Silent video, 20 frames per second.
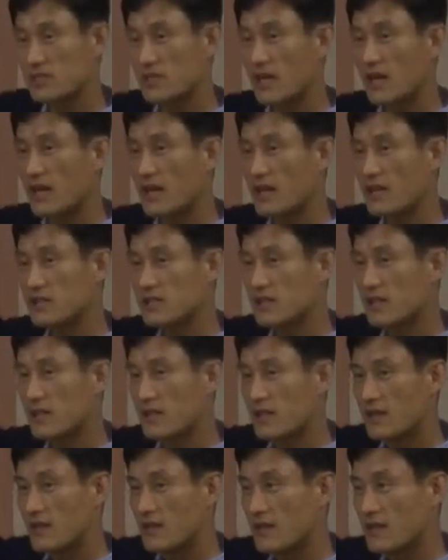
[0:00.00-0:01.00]
sides,
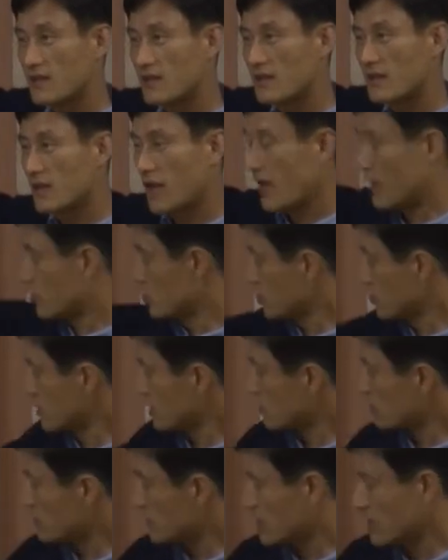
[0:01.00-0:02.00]
and you
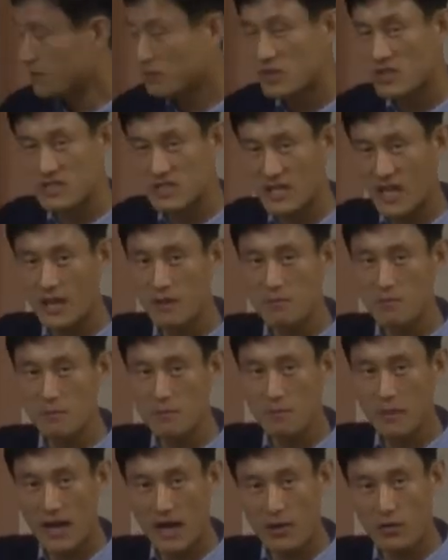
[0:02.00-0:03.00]
need to keep the same
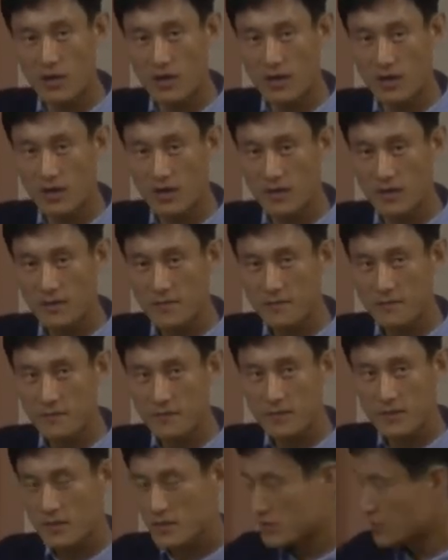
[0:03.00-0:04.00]
power,
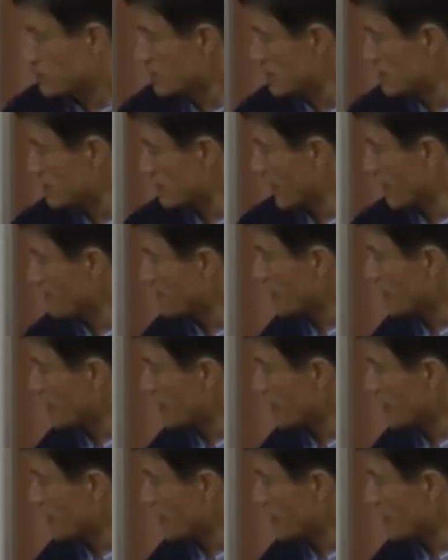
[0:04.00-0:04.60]
so this n